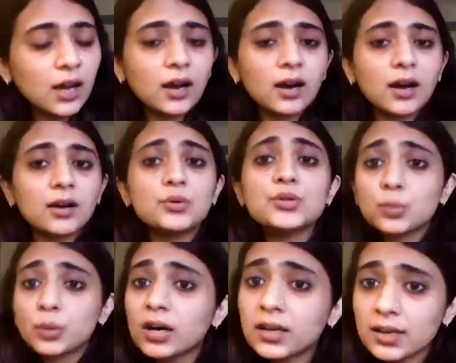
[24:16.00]
uh, whose
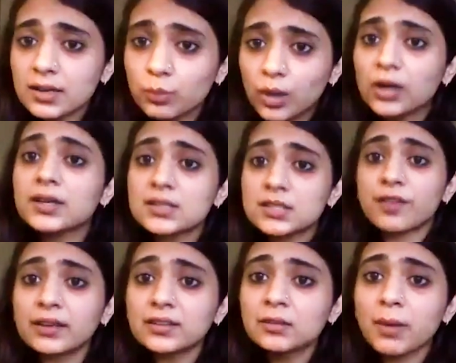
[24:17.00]
work work is
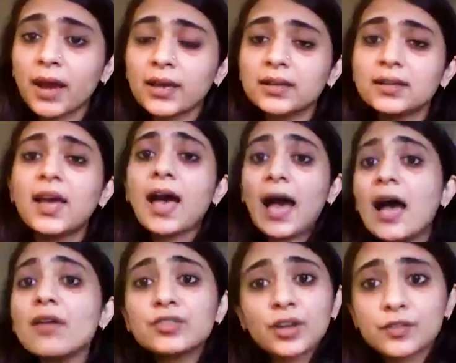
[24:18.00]
affected by it
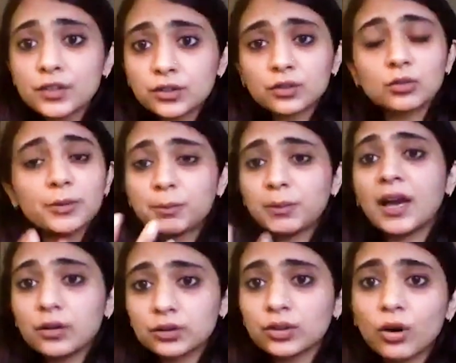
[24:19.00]
have nothing to do but be
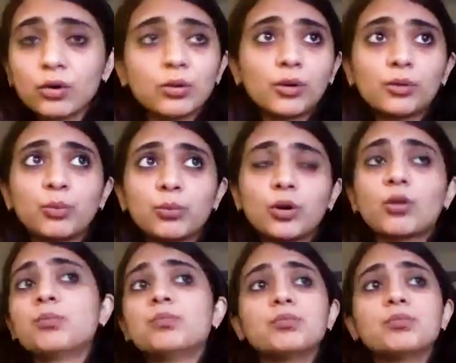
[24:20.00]
out, or, or, or